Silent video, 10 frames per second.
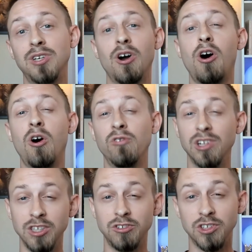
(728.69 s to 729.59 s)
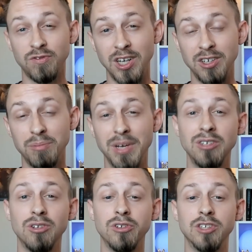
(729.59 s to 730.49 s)
call religious
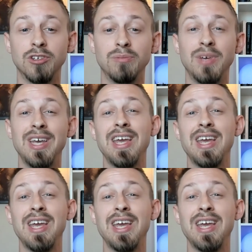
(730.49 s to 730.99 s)
fundamentalism